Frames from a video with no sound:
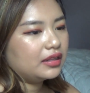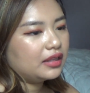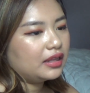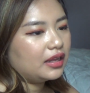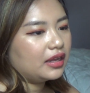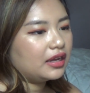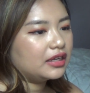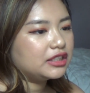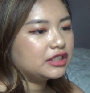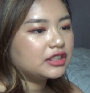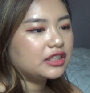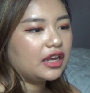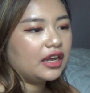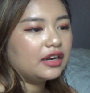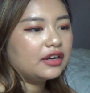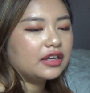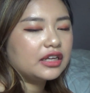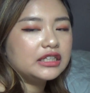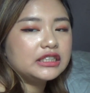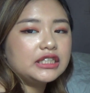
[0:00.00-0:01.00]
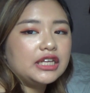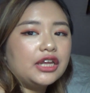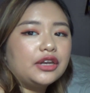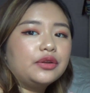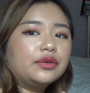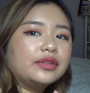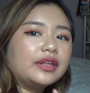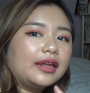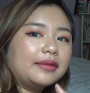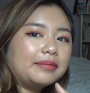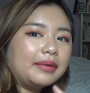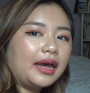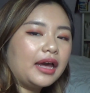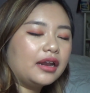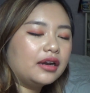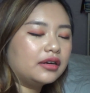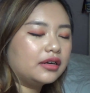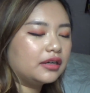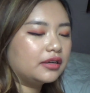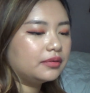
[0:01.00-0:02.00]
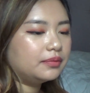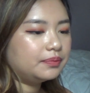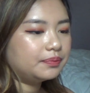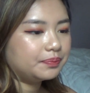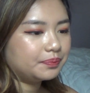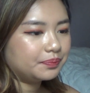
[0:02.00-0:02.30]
yeah, I just kind of continued that pattern.